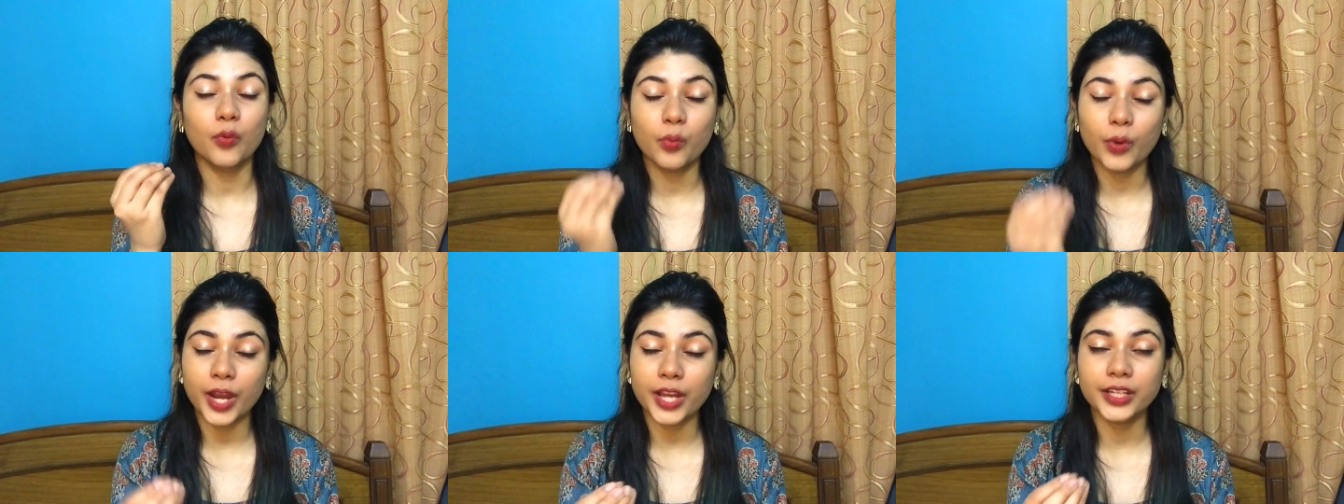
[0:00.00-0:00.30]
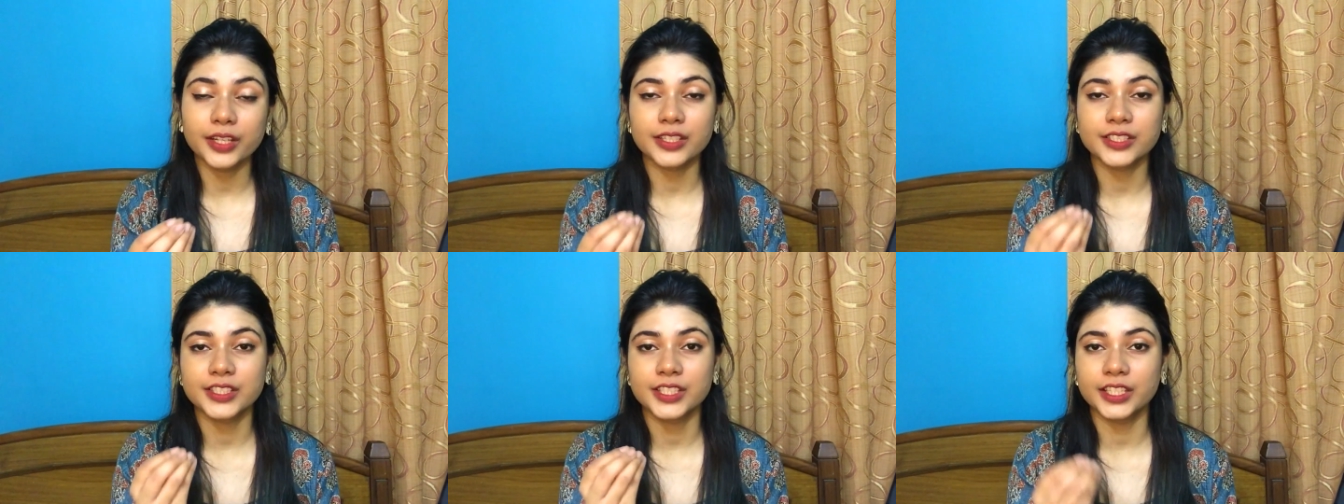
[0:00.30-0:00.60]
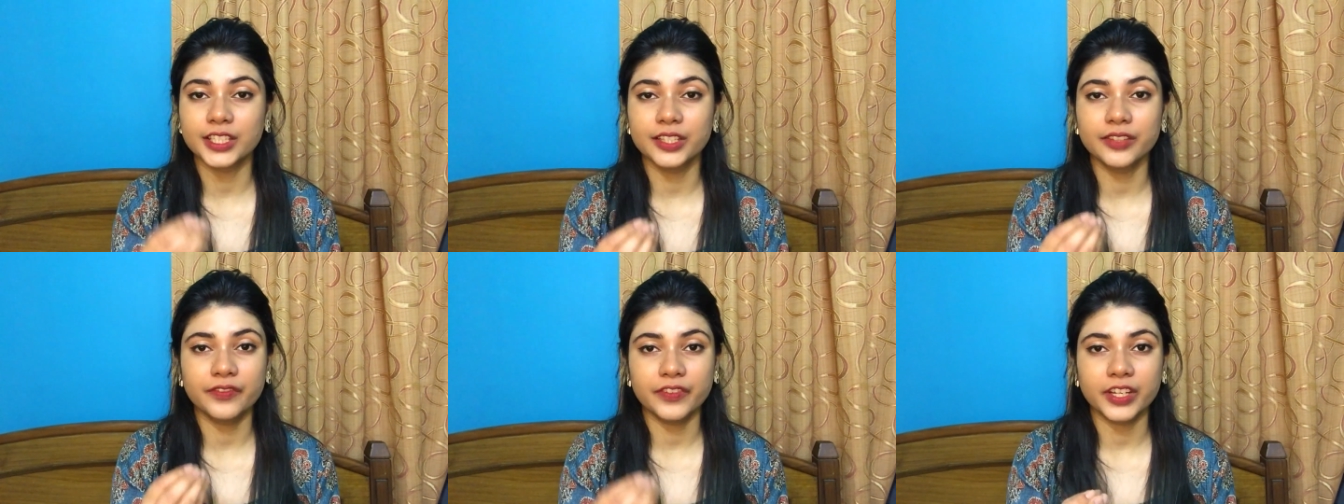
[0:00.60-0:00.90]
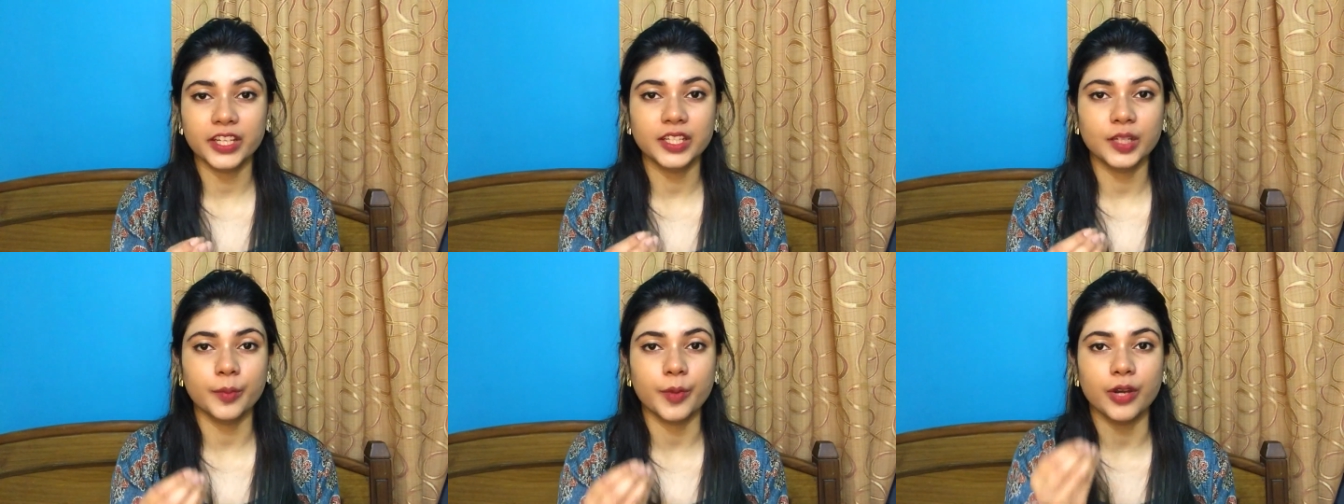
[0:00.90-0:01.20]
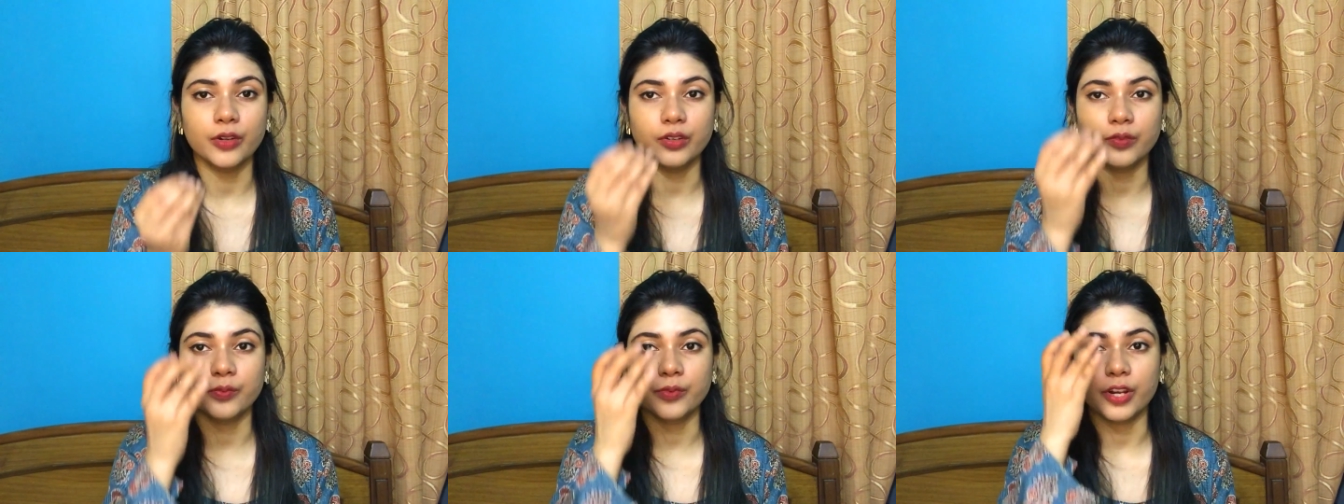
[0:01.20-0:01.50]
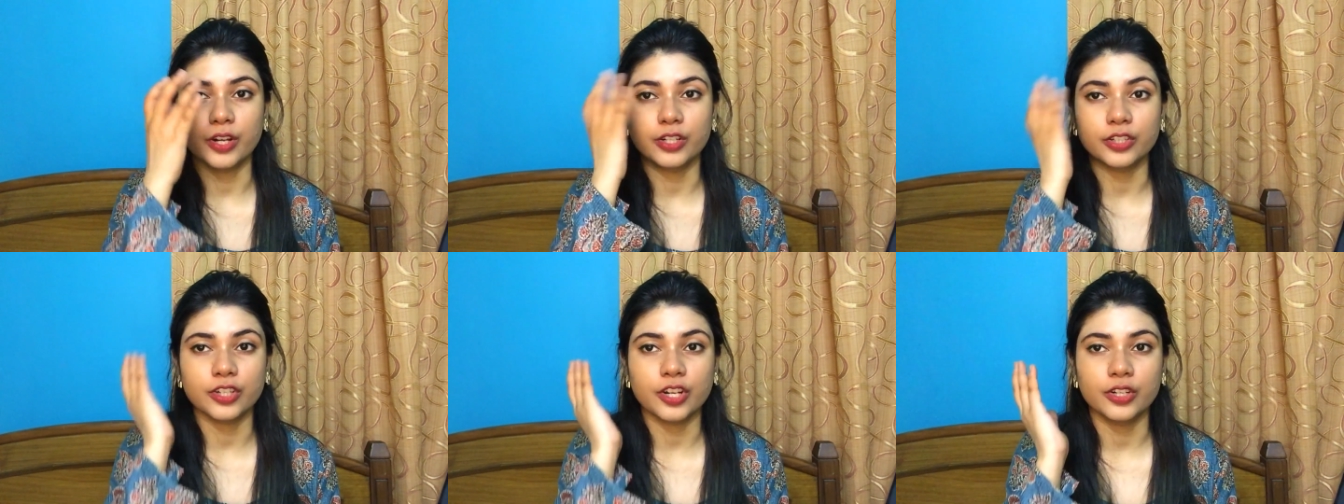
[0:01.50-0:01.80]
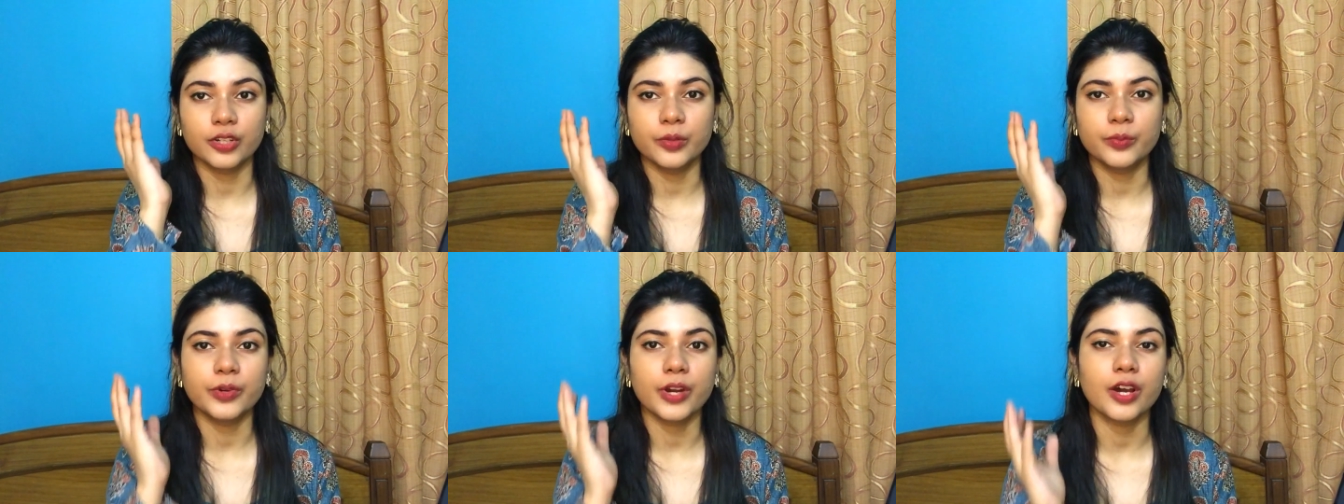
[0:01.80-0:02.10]
quite a significant amount of product
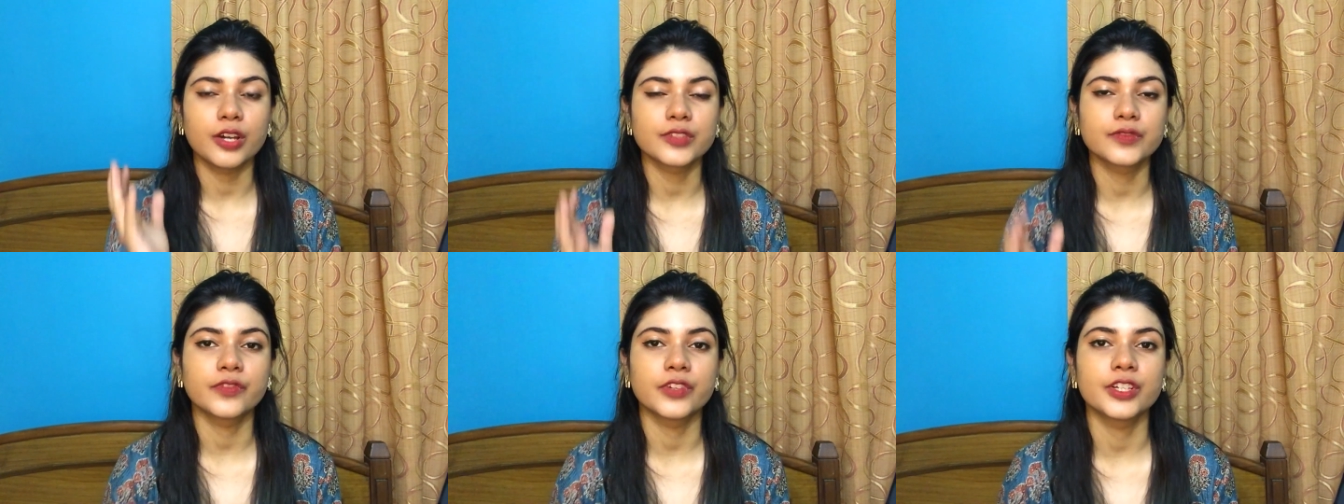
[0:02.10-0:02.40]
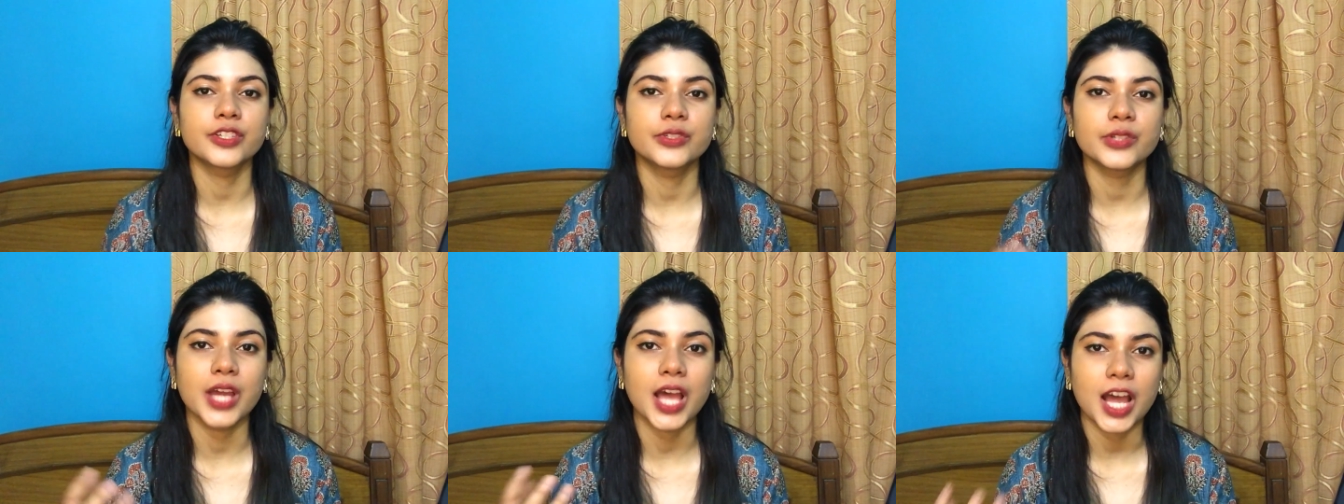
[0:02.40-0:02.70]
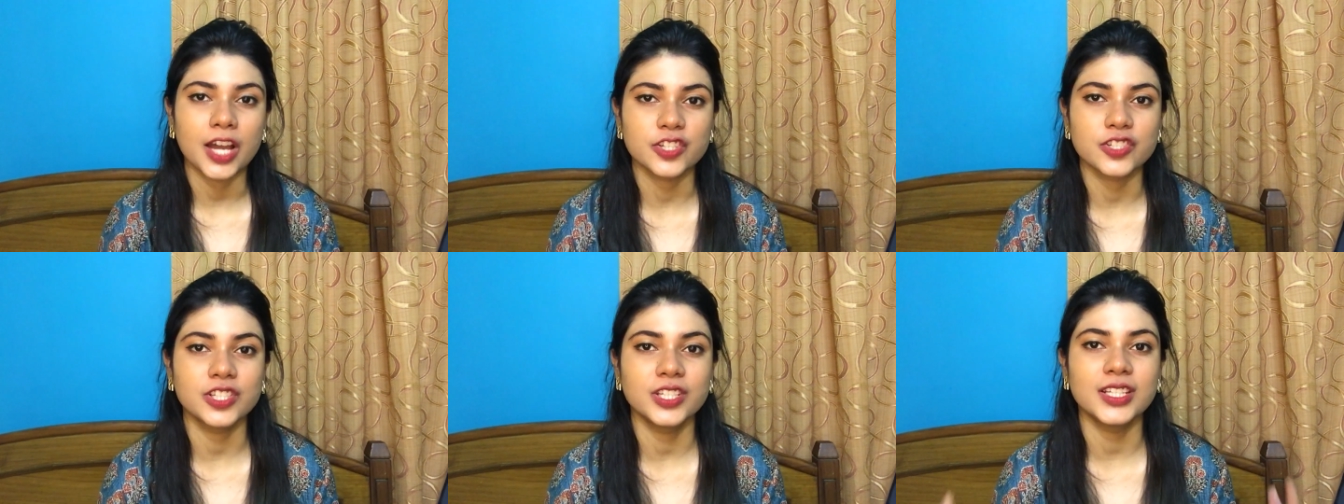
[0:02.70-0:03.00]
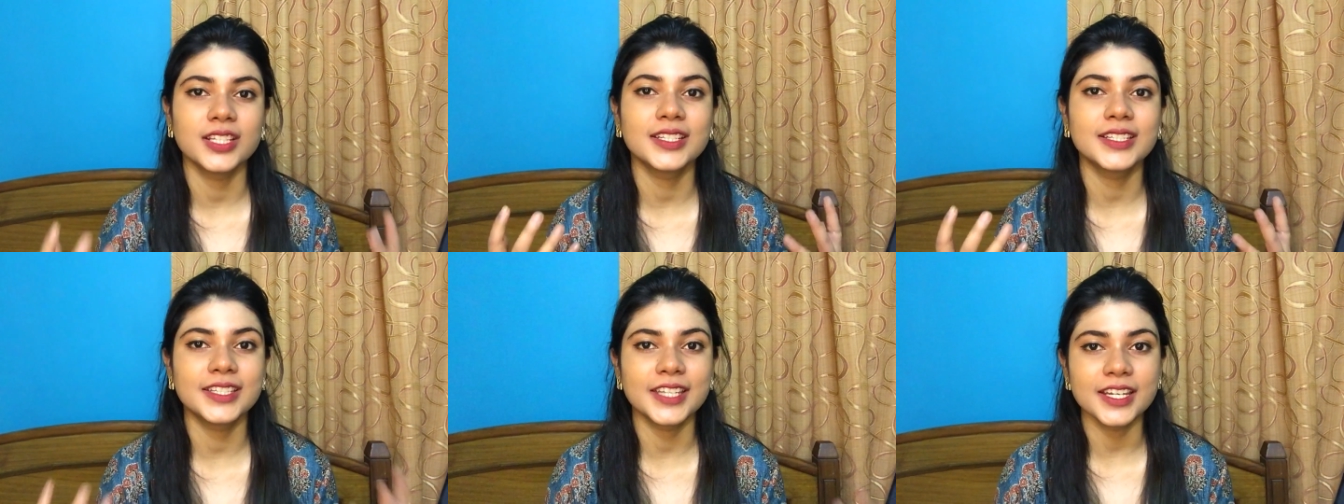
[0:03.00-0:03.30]
on your brows for it to actually